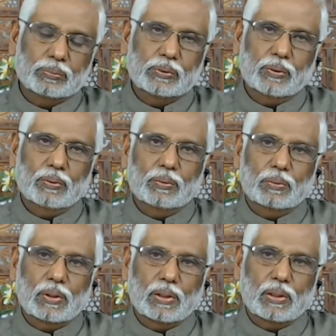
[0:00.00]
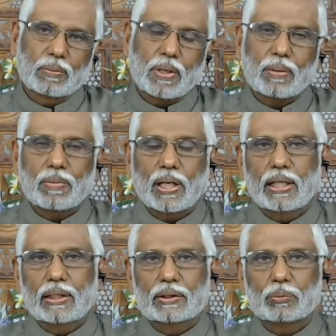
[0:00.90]
so the bottom
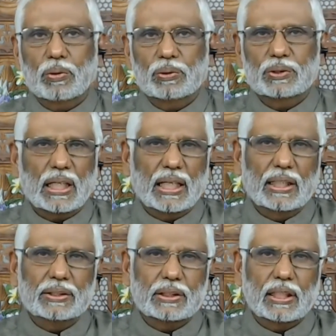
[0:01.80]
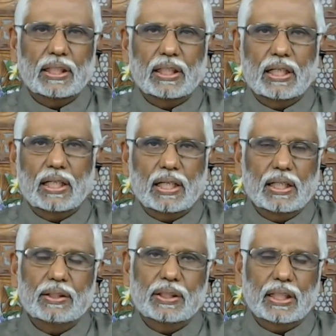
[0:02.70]
line is both science and
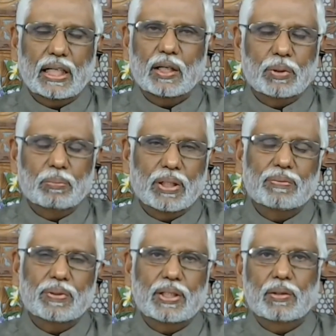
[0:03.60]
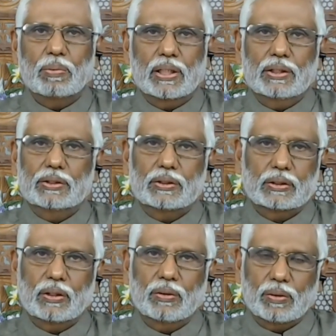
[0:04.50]
religion can be benefited by
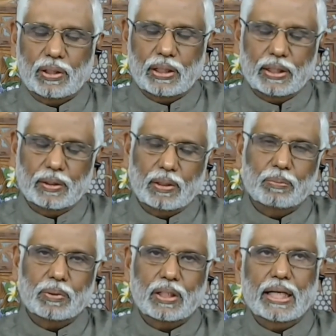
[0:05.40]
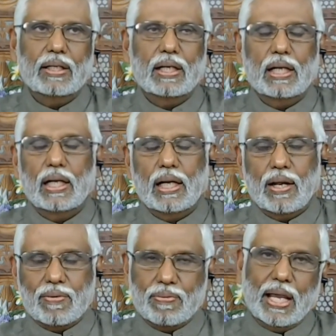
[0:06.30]
this. I am a great
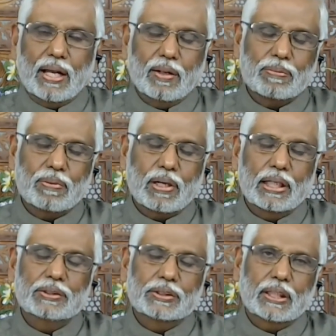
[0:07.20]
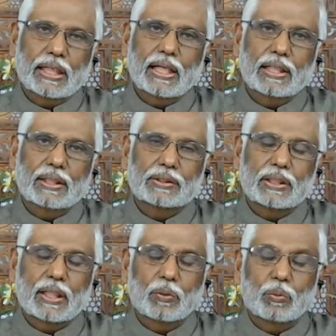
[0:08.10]
fan of Einstein.
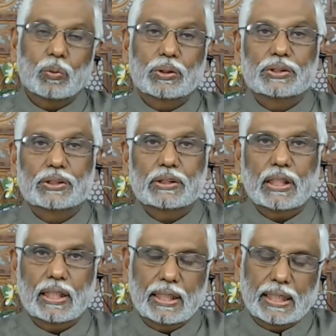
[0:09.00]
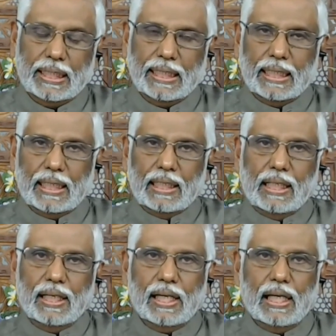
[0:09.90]
Einstein once said that
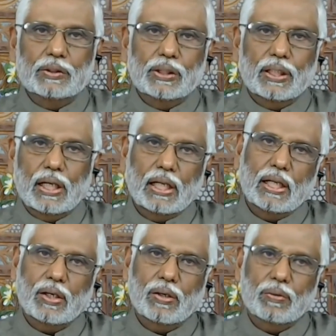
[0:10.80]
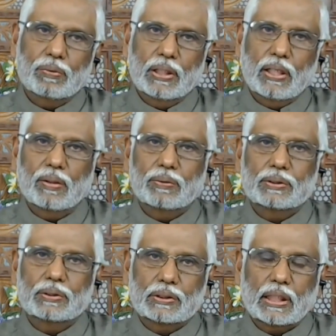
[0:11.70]
religion without
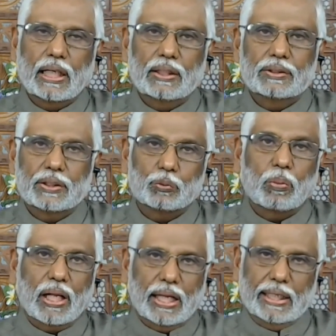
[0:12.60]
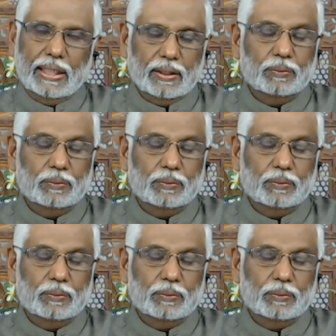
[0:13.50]
science is blind.